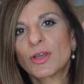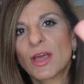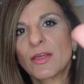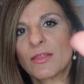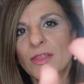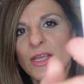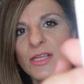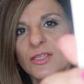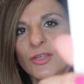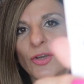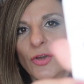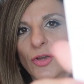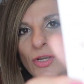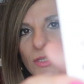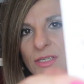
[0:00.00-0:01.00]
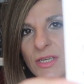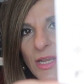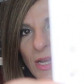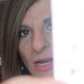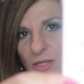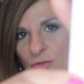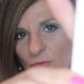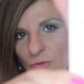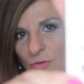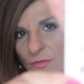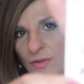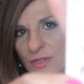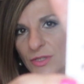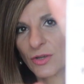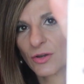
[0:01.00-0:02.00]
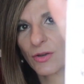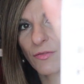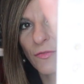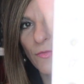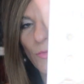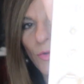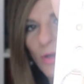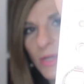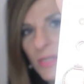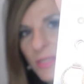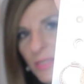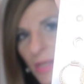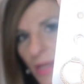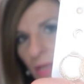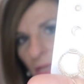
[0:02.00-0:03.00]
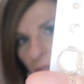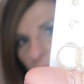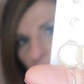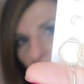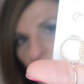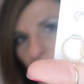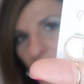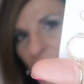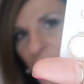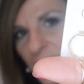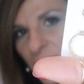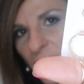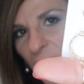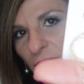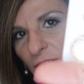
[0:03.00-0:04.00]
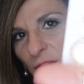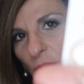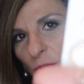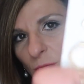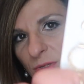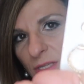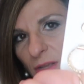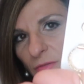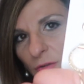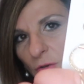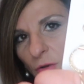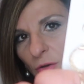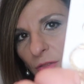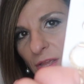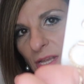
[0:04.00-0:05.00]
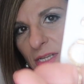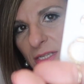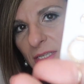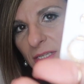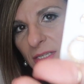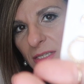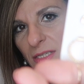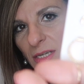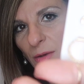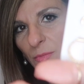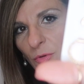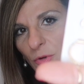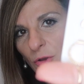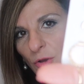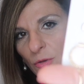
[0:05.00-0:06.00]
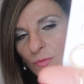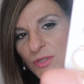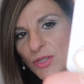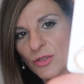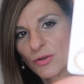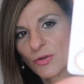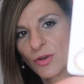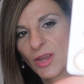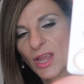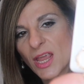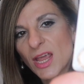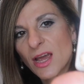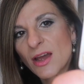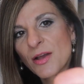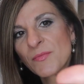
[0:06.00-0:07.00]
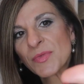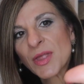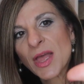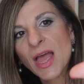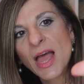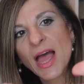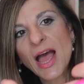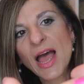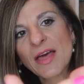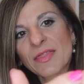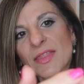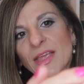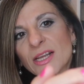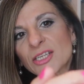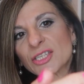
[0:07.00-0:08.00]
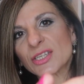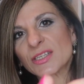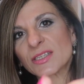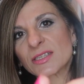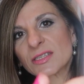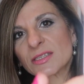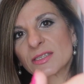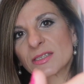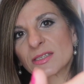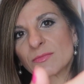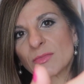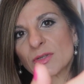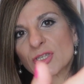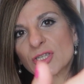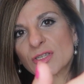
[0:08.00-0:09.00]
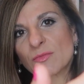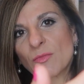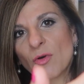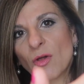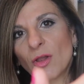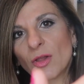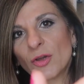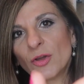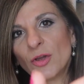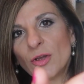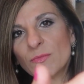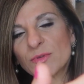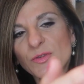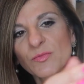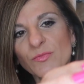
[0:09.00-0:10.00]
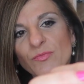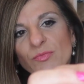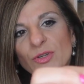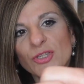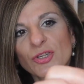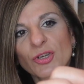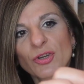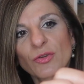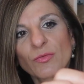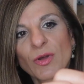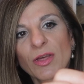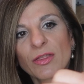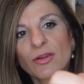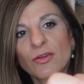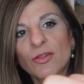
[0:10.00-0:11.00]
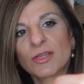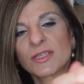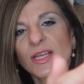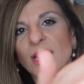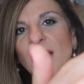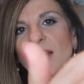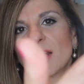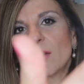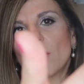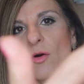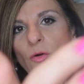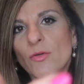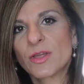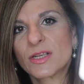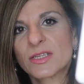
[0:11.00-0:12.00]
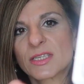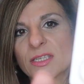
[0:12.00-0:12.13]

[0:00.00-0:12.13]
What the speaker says: you get these hooks here, and I don't know if it's going to focus. So you get these lovely hoops that have got these double hoops through here, and then just some smaller hoops which you can wear through the day, and then all these